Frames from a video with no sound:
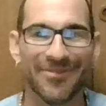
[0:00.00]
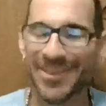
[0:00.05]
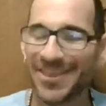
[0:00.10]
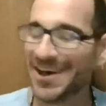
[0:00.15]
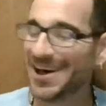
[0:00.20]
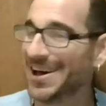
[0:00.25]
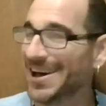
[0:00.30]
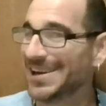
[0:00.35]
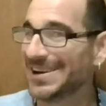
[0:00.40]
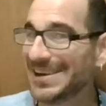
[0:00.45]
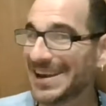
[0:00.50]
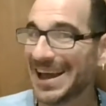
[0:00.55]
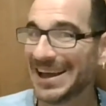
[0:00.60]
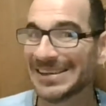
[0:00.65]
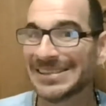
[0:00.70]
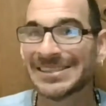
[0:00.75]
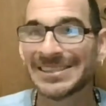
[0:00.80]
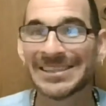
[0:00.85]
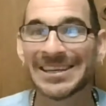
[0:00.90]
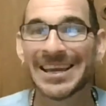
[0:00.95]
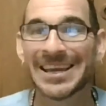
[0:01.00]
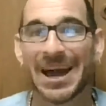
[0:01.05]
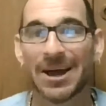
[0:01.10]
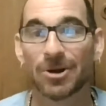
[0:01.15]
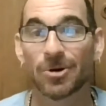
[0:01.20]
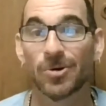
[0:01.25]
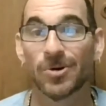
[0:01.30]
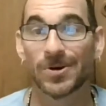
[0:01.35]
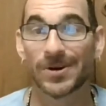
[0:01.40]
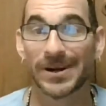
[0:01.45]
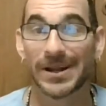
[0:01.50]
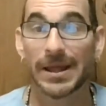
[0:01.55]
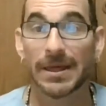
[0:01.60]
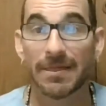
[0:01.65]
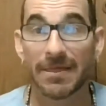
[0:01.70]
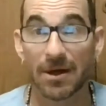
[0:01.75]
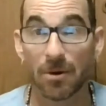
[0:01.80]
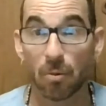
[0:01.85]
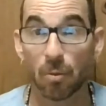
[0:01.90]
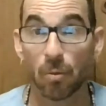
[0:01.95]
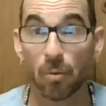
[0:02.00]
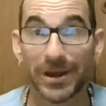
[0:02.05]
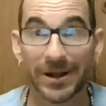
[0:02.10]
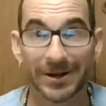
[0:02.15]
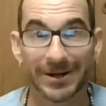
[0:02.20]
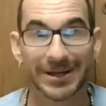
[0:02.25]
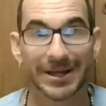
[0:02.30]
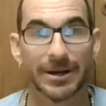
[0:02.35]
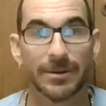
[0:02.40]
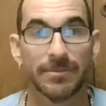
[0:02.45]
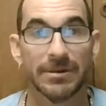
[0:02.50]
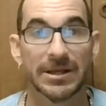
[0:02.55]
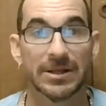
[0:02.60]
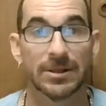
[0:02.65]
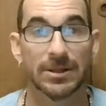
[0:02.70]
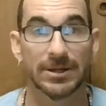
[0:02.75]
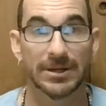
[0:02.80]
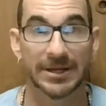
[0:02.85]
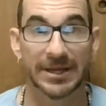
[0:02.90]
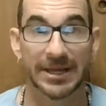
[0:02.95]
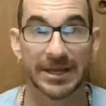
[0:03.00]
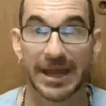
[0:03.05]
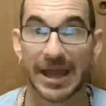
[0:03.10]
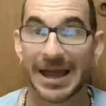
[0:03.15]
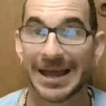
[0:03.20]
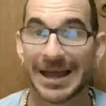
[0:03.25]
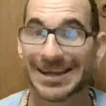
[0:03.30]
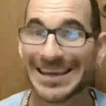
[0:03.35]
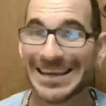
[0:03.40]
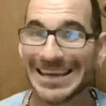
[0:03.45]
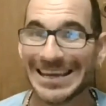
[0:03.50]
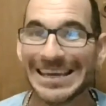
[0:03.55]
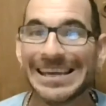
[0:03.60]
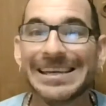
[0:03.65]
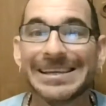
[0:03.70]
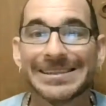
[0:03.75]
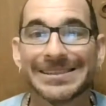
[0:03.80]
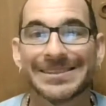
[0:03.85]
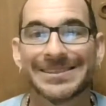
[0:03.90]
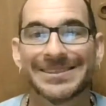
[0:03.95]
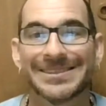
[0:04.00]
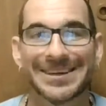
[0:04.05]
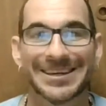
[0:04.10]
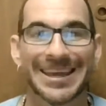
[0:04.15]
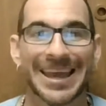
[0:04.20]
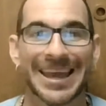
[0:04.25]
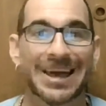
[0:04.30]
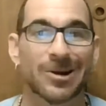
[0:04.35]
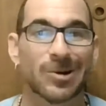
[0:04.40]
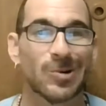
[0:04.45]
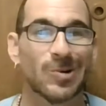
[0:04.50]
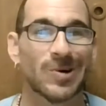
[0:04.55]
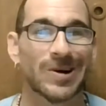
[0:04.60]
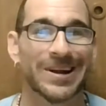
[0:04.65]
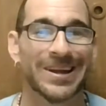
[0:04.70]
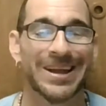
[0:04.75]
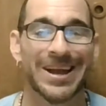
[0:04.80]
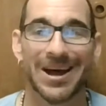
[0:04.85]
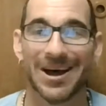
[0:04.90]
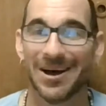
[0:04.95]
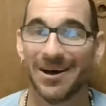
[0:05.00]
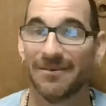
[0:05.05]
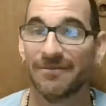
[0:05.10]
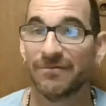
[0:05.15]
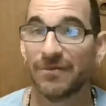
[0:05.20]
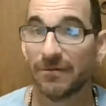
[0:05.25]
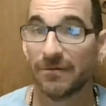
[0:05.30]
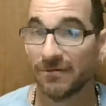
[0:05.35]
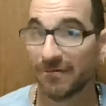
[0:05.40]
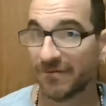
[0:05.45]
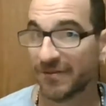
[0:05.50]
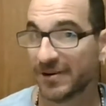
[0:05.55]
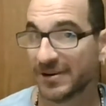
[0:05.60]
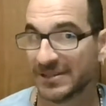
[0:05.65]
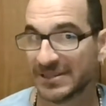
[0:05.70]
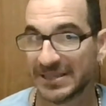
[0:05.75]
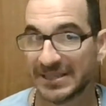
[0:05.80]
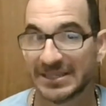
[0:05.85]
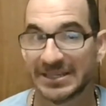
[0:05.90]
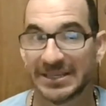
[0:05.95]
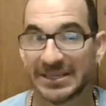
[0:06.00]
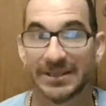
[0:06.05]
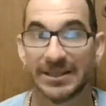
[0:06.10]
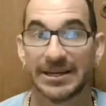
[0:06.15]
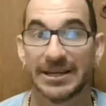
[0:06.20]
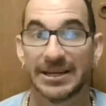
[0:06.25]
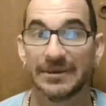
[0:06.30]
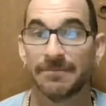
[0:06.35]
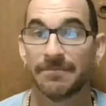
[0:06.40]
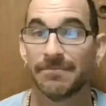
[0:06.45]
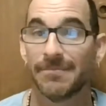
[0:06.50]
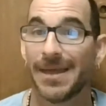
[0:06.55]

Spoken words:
The next category that we are going to be looking at is the category of versatility.